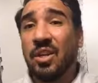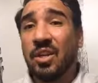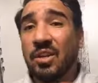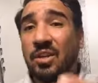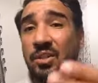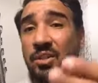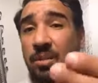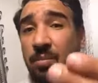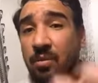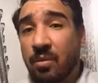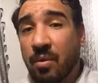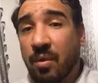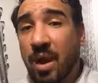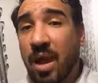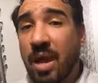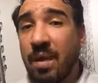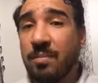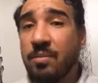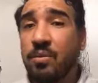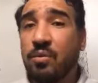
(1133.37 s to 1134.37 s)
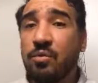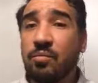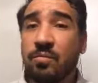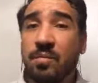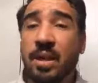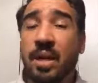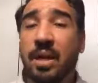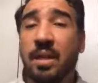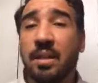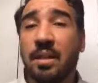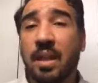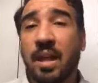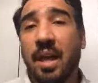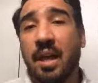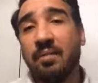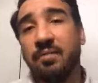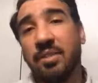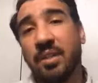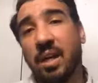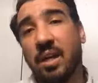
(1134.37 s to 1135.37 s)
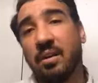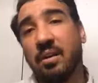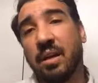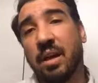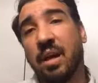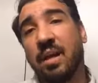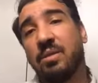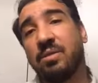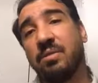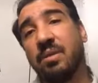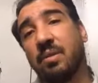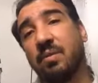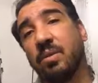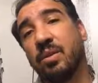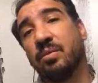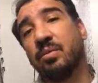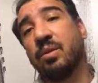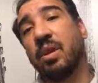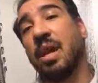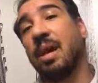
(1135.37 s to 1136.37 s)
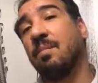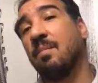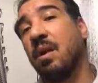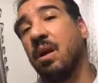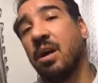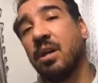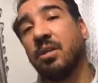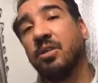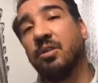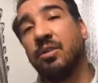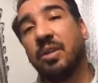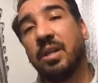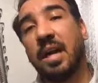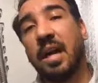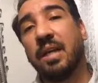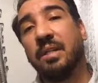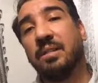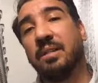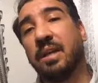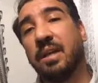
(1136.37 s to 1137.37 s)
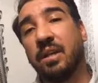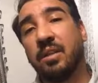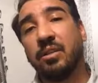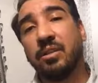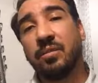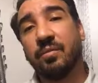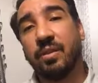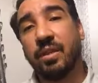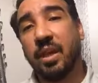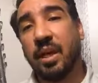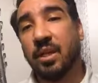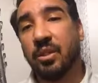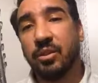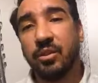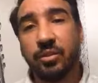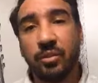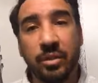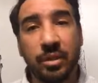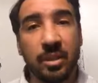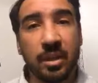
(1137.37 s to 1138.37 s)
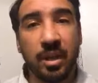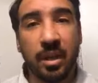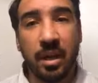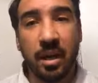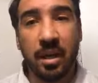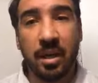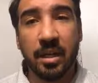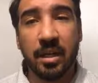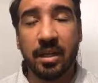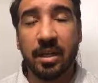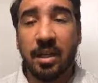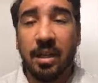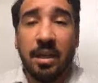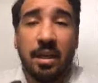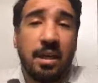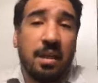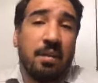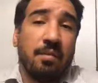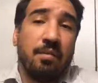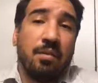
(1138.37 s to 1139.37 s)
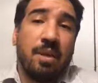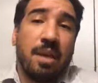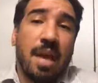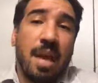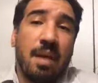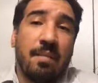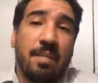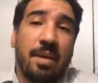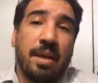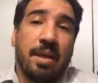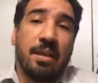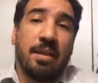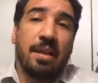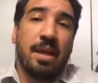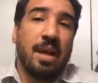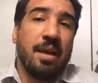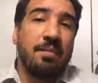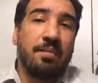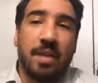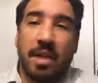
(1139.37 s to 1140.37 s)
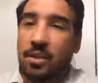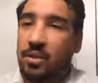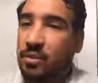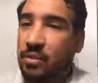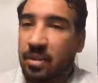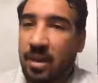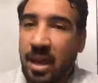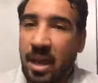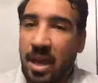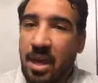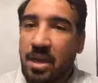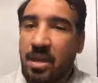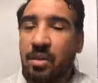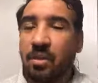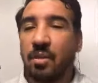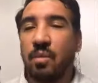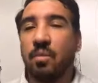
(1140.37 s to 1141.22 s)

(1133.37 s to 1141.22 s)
Subscribe to my live channel, guys, so that when I'm on, you guys get a notification. You can get on it. If you can't make it live, that's okay. You can